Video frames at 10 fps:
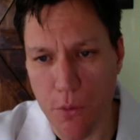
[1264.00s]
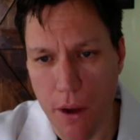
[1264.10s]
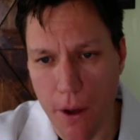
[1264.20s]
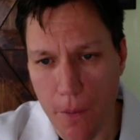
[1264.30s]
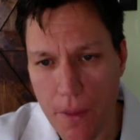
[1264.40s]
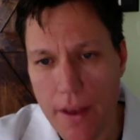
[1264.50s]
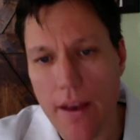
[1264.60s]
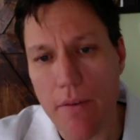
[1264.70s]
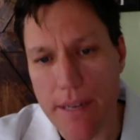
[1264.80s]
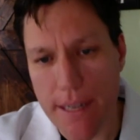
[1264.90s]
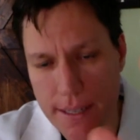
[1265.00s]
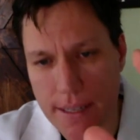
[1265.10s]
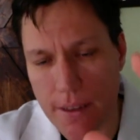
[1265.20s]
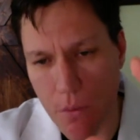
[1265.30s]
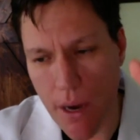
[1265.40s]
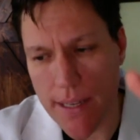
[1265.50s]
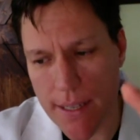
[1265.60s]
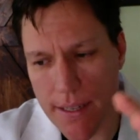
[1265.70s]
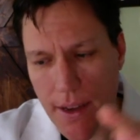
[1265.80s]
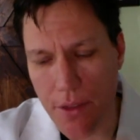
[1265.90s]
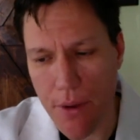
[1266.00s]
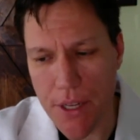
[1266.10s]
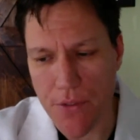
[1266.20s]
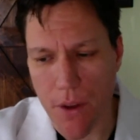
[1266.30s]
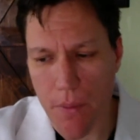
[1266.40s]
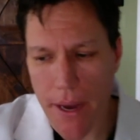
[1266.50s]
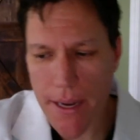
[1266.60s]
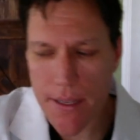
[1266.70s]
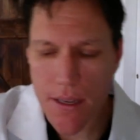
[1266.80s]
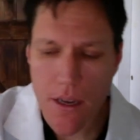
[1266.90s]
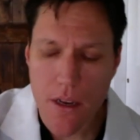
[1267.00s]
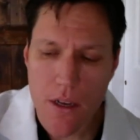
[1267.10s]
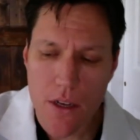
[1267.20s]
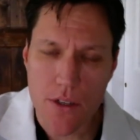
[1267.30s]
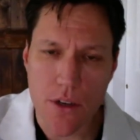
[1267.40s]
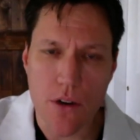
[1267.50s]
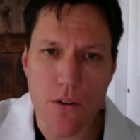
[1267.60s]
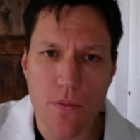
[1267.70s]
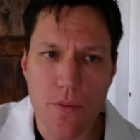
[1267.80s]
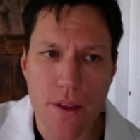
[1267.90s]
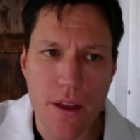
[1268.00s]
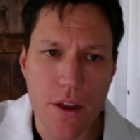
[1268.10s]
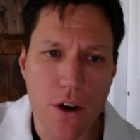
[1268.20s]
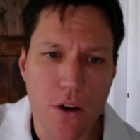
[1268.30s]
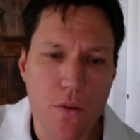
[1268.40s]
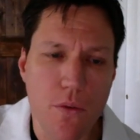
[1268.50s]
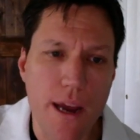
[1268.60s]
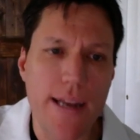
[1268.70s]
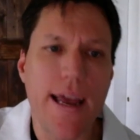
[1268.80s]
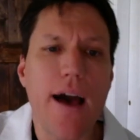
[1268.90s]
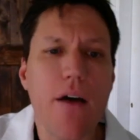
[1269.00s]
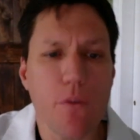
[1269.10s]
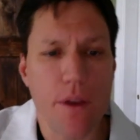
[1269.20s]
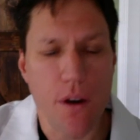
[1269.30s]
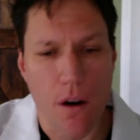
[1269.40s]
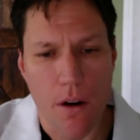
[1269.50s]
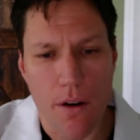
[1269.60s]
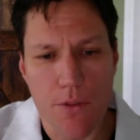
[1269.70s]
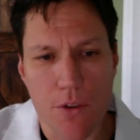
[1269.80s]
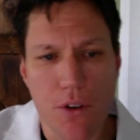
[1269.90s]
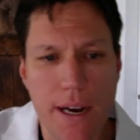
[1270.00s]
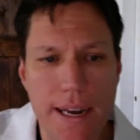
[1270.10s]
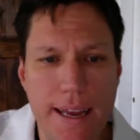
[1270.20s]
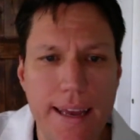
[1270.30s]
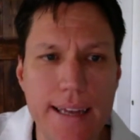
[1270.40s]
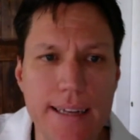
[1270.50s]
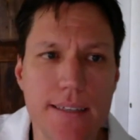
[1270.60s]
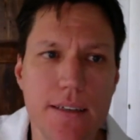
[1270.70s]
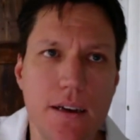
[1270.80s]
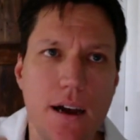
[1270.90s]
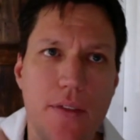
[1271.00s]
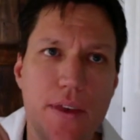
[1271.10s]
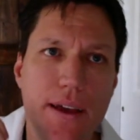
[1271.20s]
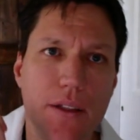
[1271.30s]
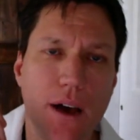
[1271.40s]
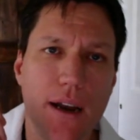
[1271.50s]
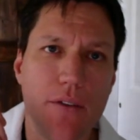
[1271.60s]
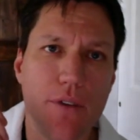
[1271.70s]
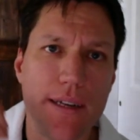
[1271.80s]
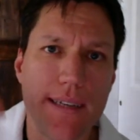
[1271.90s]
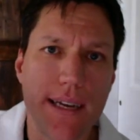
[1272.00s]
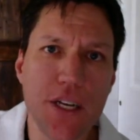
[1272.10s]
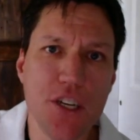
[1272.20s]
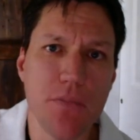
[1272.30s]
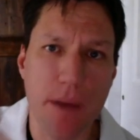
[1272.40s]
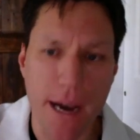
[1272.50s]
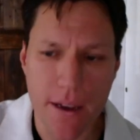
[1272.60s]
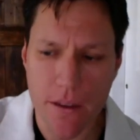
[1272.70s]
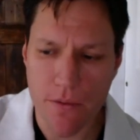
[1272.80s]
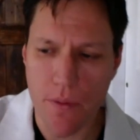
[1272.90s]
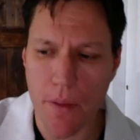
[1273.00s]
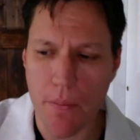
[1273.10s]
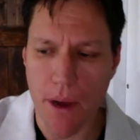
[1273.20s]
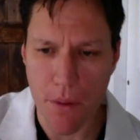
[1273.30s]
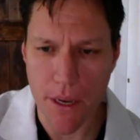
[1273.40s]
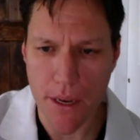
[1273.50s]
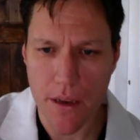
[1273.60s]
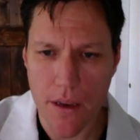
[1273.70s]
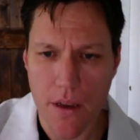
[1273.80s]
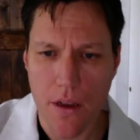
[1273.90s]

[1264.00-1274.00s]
well. And we did see some rising death rates from that. Mm-hmm. So, you know, right now where we are is we're trying to get, I think, a lot of attention back from the public,